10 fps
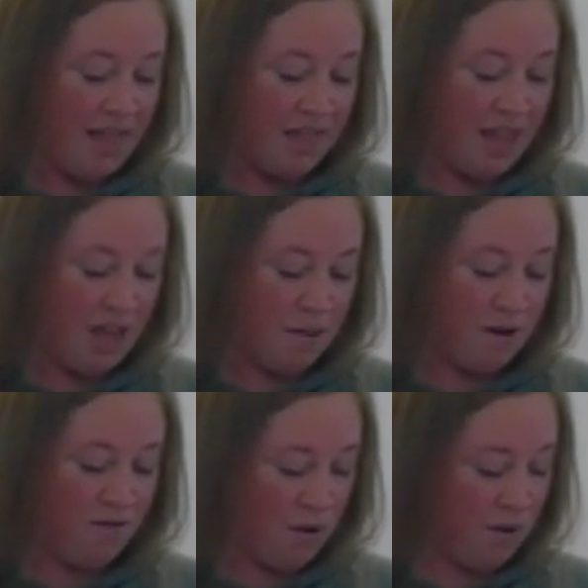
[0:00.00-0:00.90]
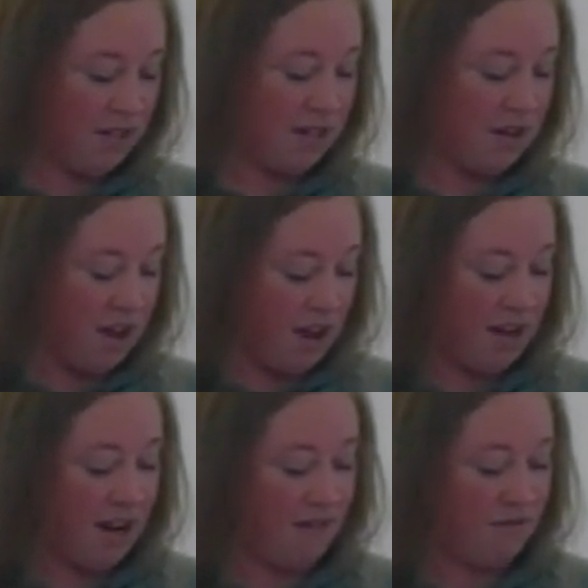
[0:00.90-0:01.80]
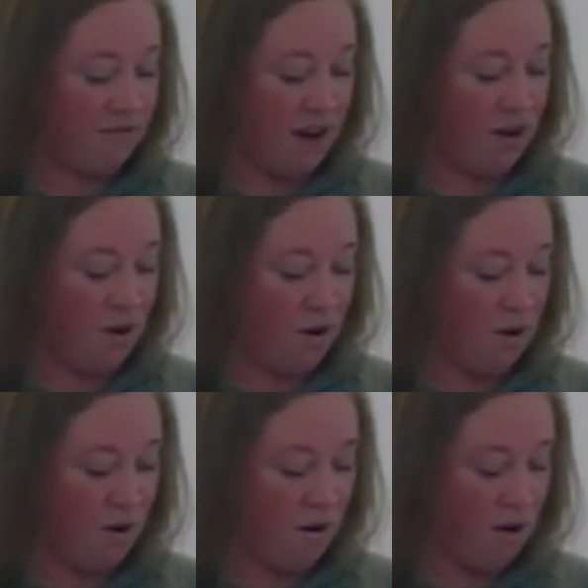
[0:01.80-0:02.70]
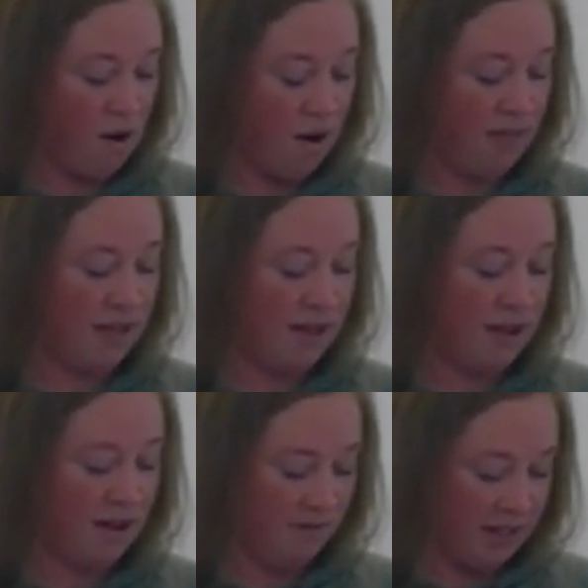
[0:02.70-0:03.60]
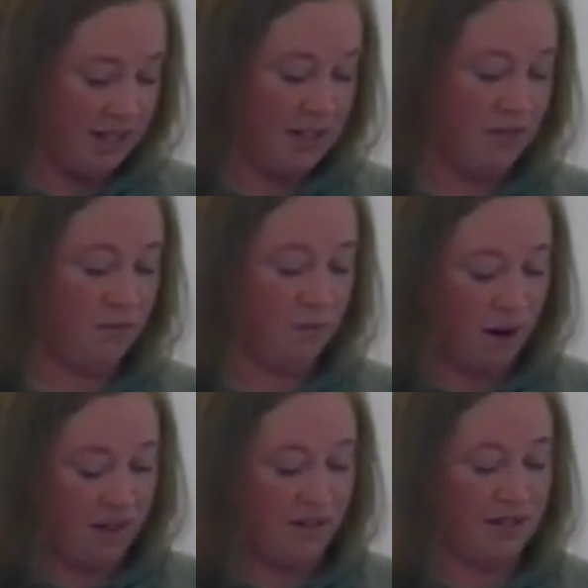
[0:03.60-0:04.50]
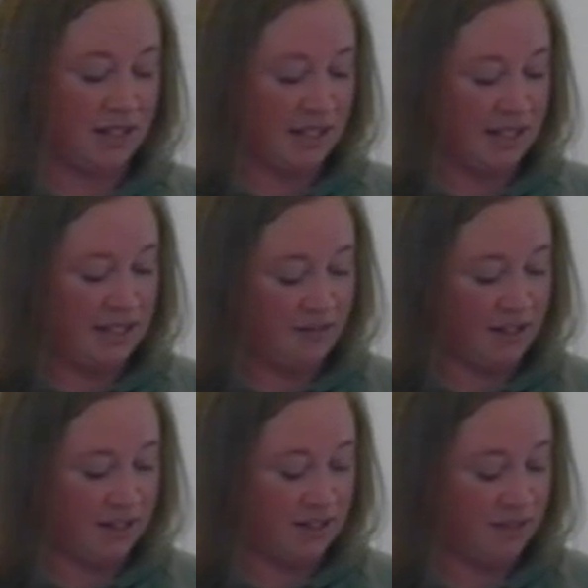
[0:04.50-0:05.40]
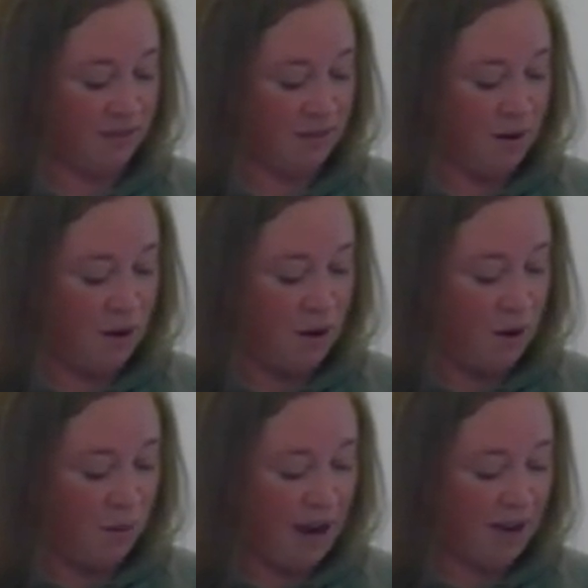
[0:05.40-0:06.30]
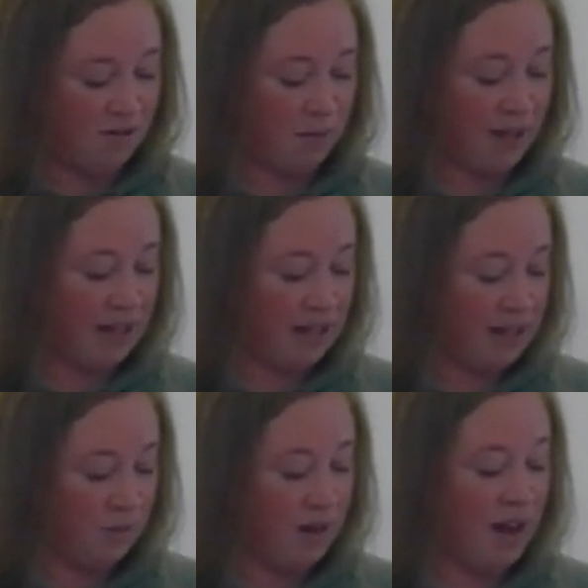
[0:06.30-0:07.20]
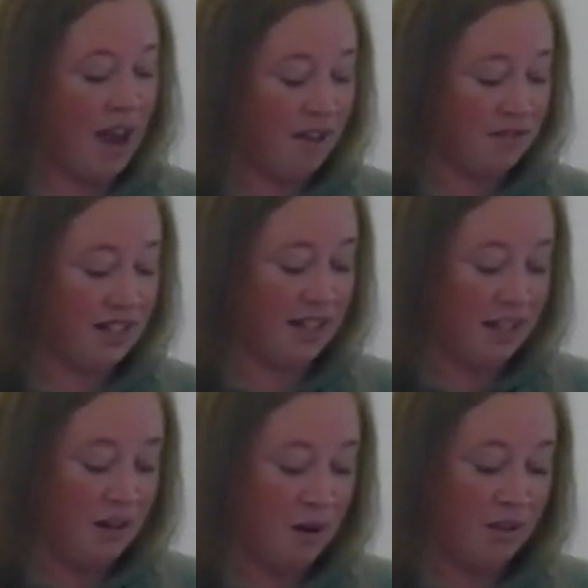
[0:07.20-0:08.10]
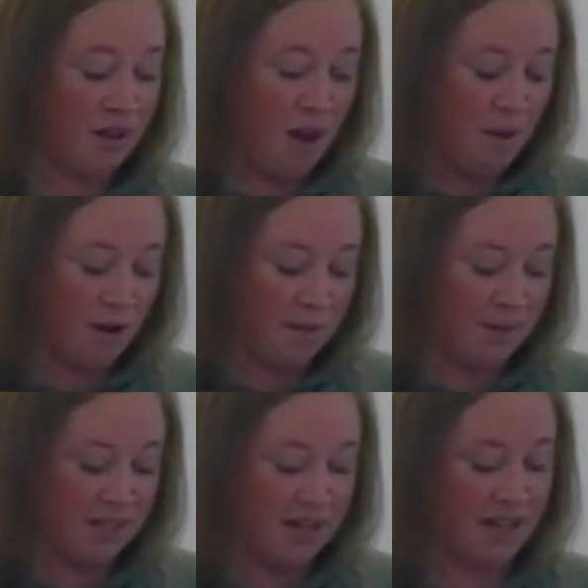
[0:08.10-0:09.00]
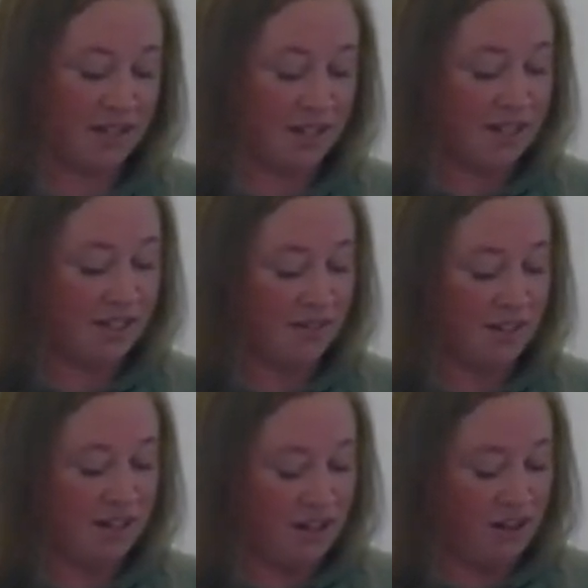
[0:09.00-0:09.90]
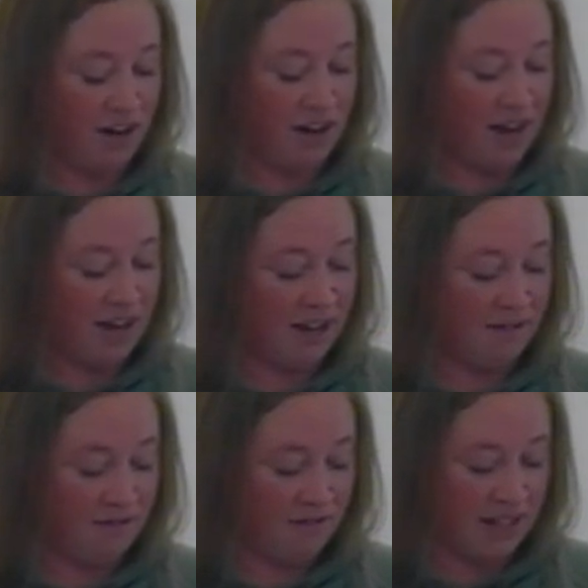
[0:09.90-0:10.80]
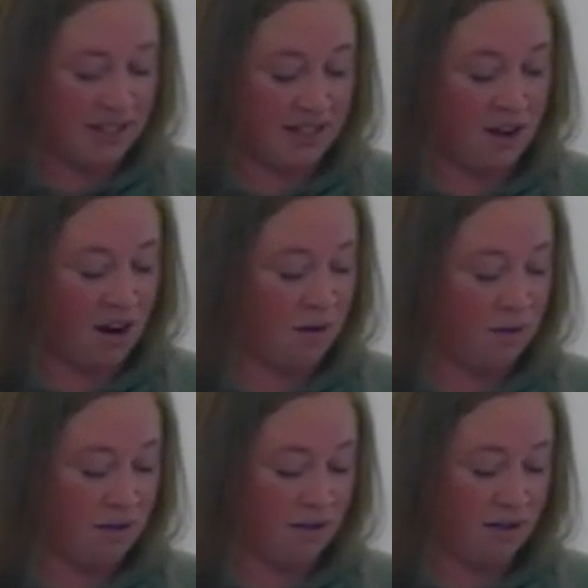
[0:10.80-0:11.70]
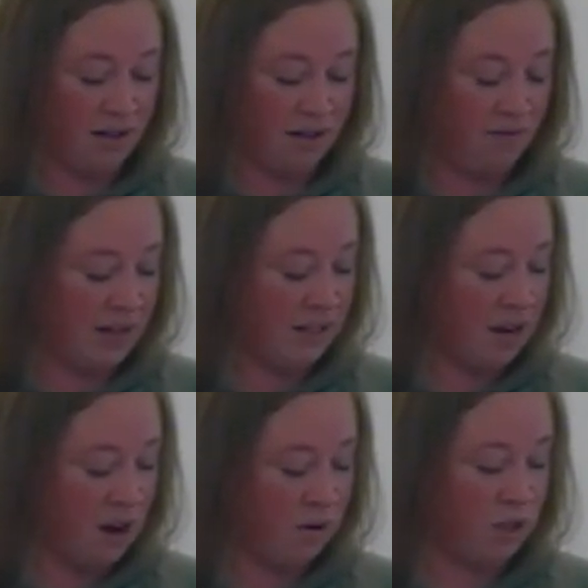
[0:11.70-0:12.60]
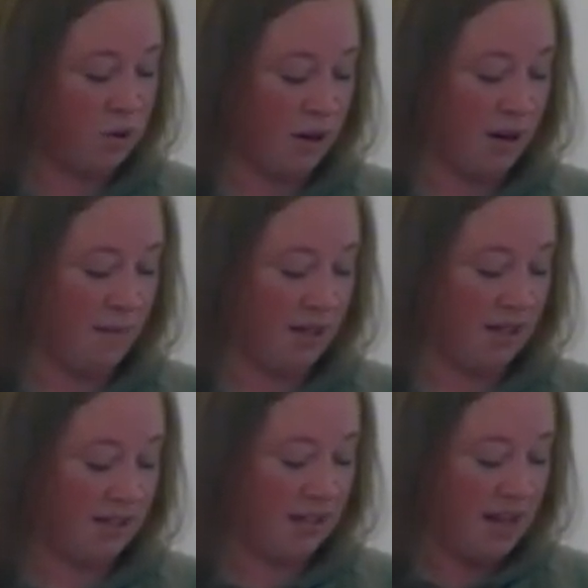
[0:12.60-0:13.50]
that help me focus on God and fight on the offensive rather than the defensive. We have to be we have to clear out the cobwebs and dust off the kneeler and confess out confess our shortcomings